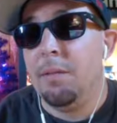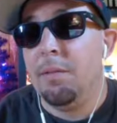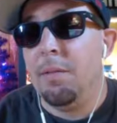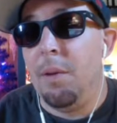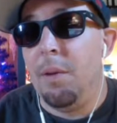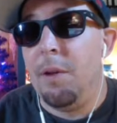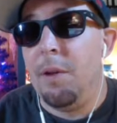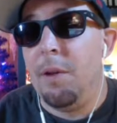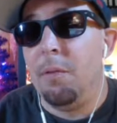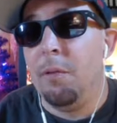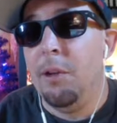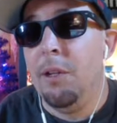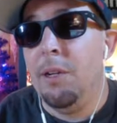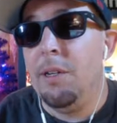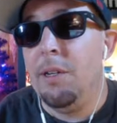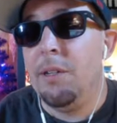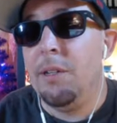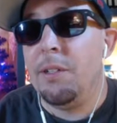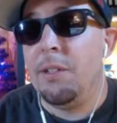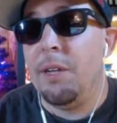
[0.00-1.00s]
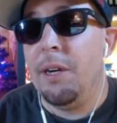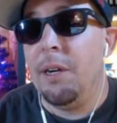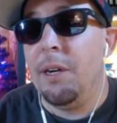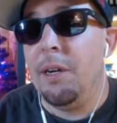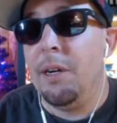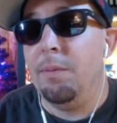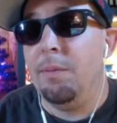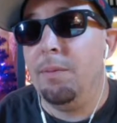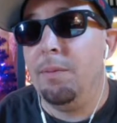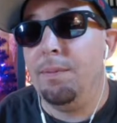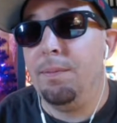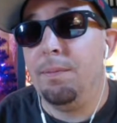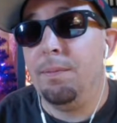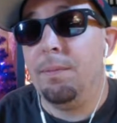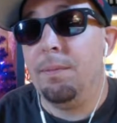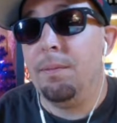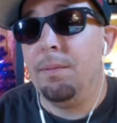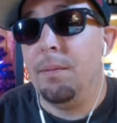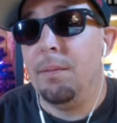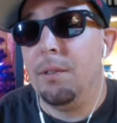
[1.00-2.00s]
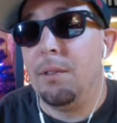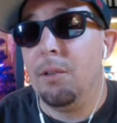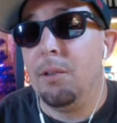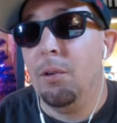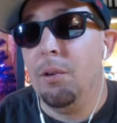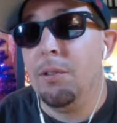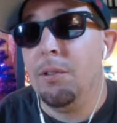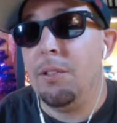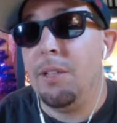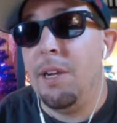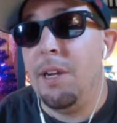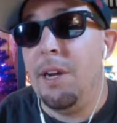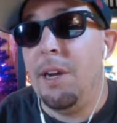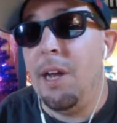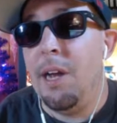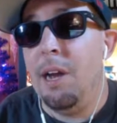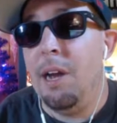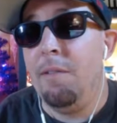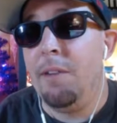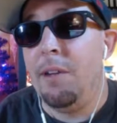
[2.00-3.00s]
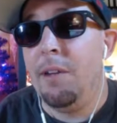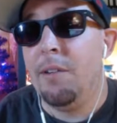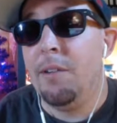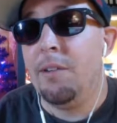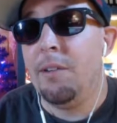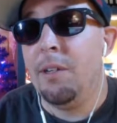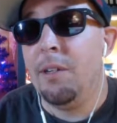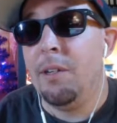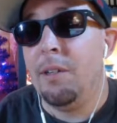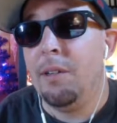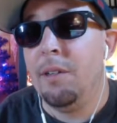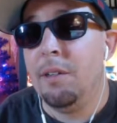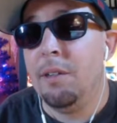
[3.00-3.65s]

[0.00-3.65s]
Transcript: I mean, really, does Golden State have an answer